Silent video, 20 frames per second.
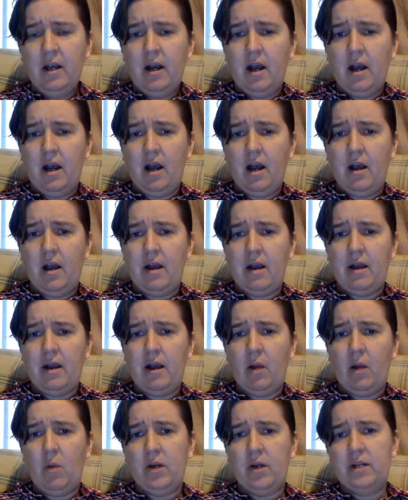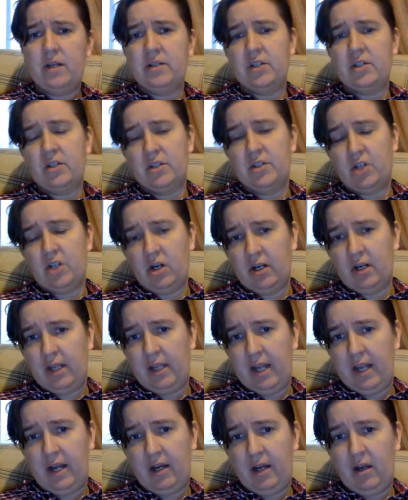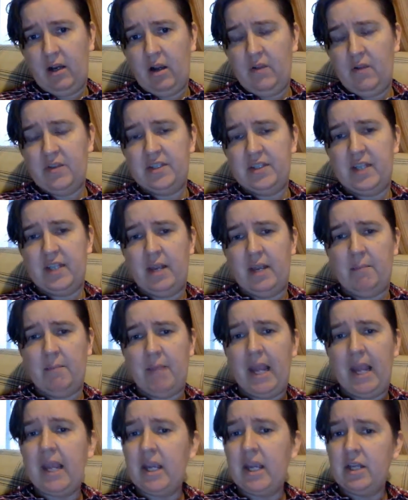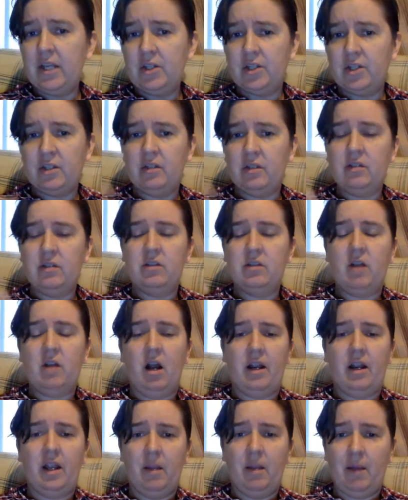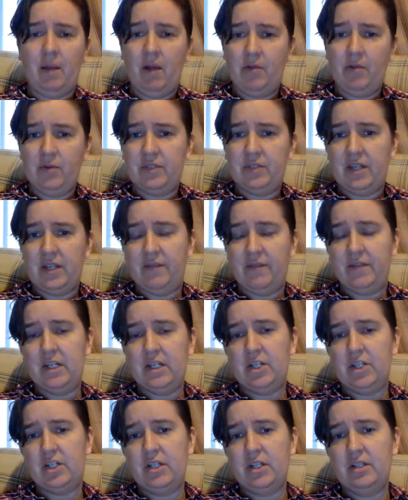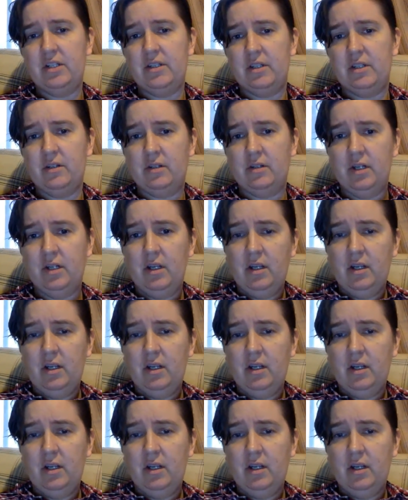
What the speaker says: I wanted to sort of start getting on the same page and talking about those definitions and